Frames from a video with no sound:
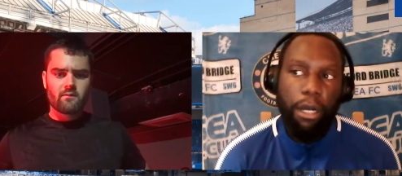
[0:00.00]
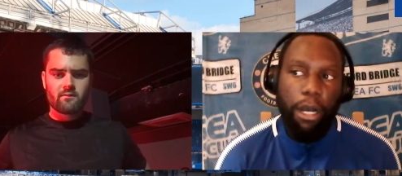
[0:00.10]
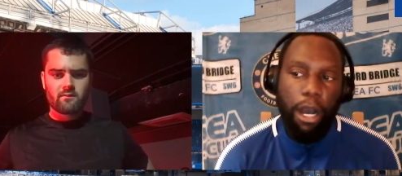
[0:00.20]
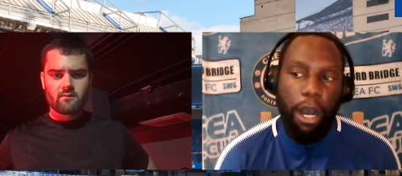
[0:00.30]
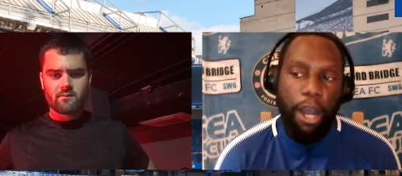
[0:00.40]

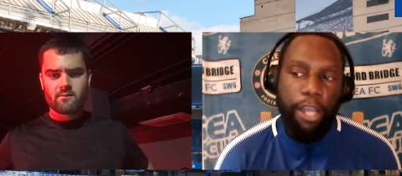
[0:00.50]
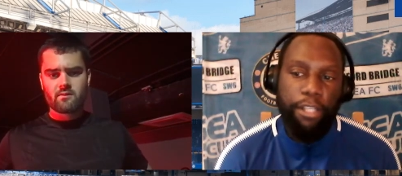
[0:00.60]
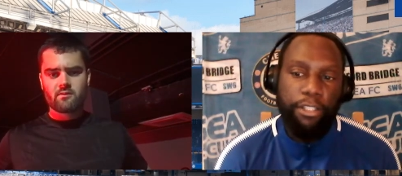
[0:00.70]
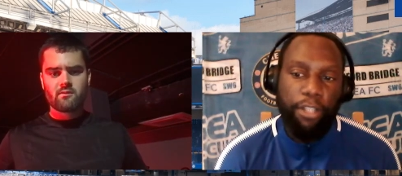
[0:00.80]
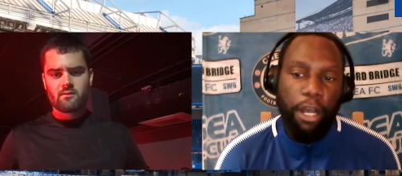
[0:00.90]
Speaker 1: I'd
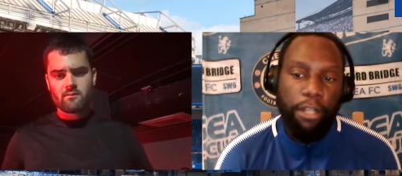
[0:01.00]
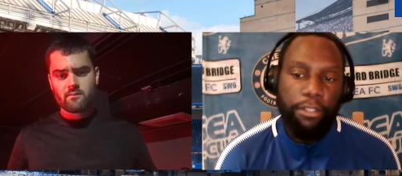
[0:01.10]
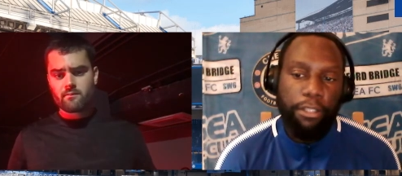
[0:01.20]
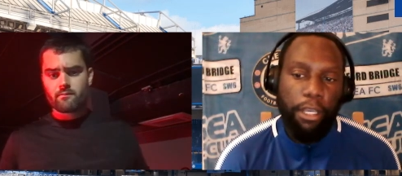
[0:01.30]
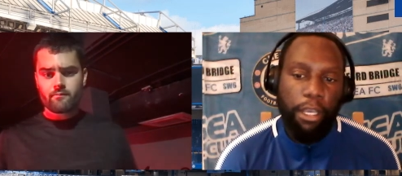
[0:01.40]
start
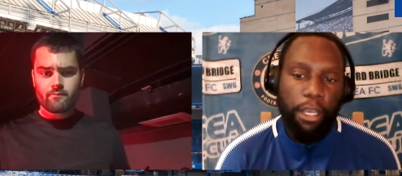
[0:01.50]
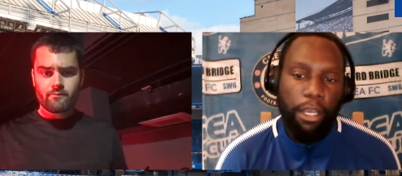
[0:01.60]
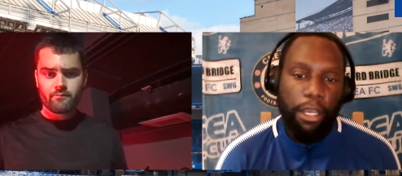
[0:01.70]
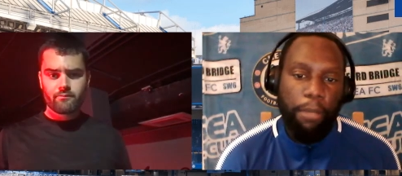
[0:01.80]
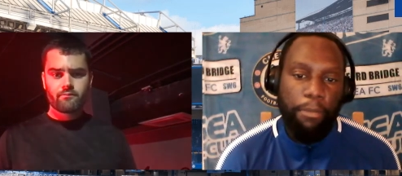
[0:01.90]

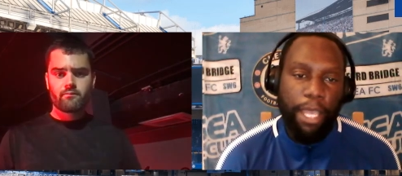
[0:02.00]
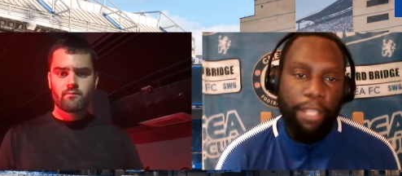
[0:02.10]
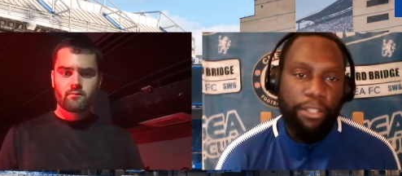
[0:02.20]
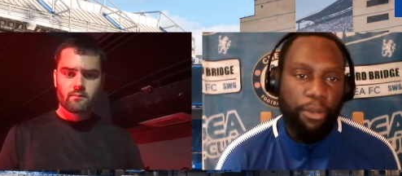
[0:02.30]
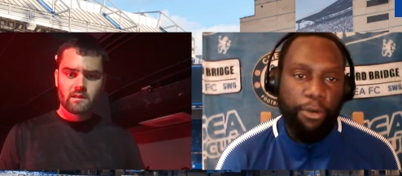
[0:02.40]
um,
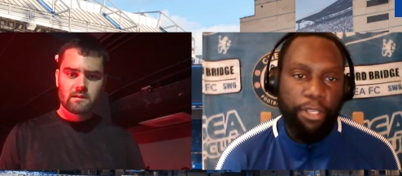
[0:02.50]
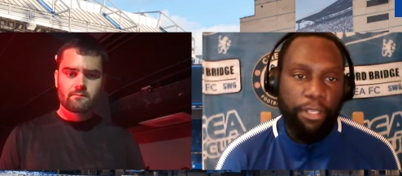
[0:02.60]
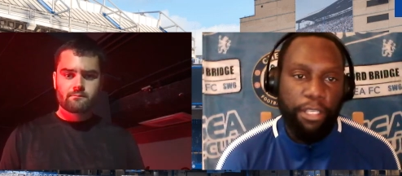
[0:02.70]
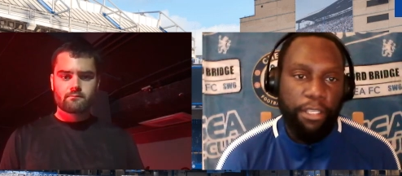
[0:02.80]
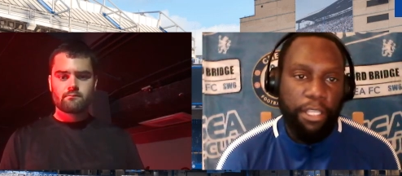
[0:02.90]
Enzo in his, in his
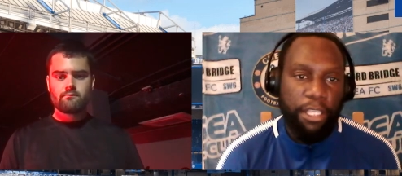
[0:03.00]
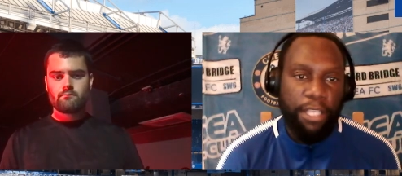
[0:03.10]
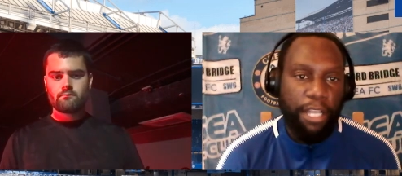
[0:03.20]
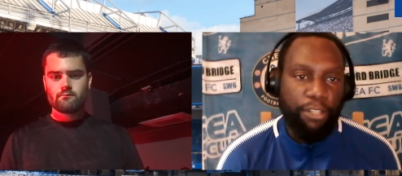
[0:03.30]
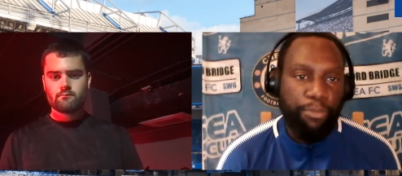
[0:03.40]
in his
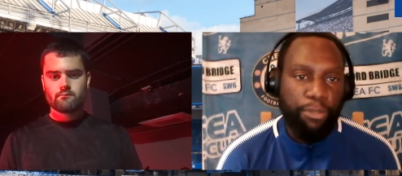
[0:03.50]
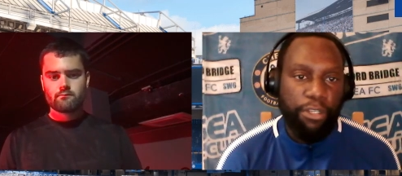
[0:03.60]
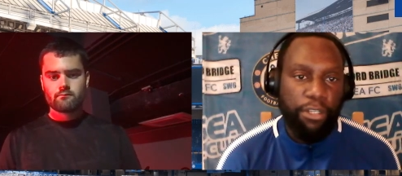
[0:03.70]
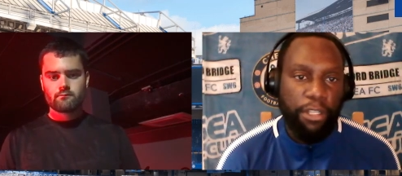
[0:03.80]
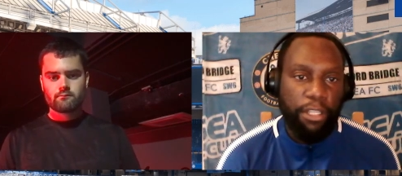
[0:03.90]
natural position
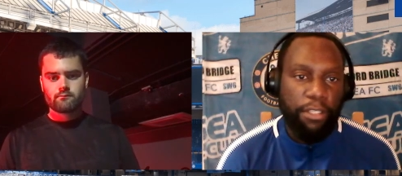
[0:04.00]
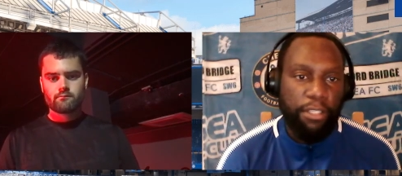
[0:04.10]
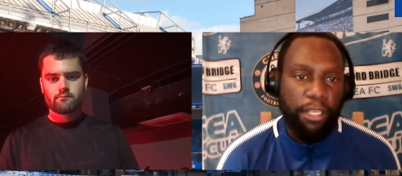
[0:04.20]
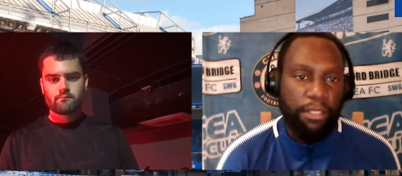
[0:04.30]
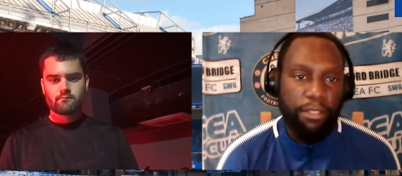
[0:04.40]
in the
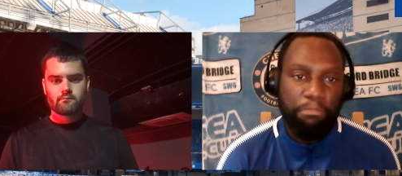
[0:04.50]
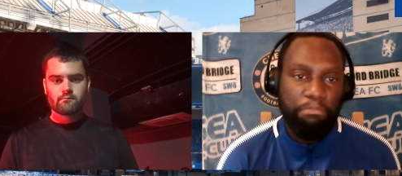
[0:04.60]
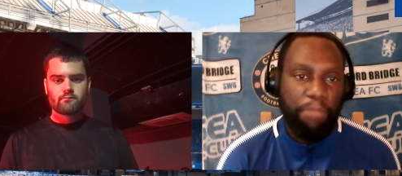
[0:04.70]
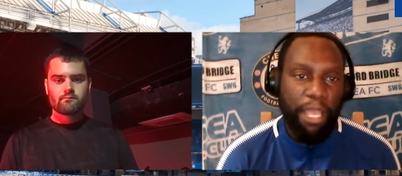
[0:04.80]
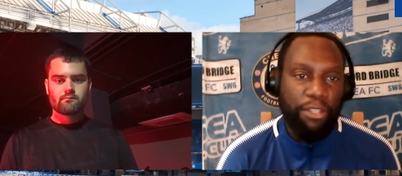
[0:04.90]
six.
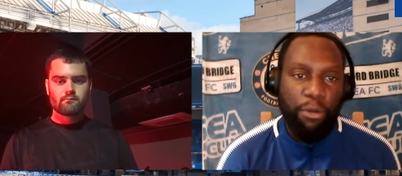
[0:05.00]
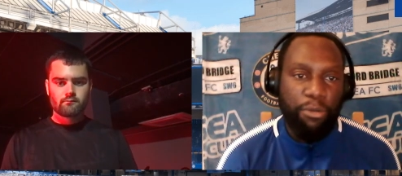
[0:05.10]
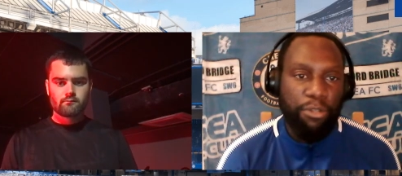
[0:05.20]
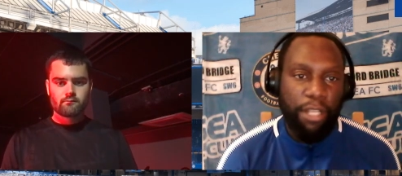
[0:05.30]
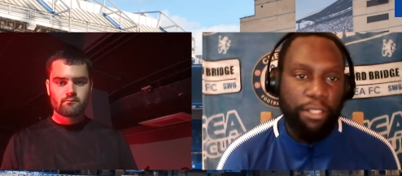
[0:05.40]
Enzo is not a
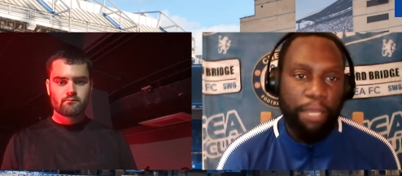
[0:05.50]
ten.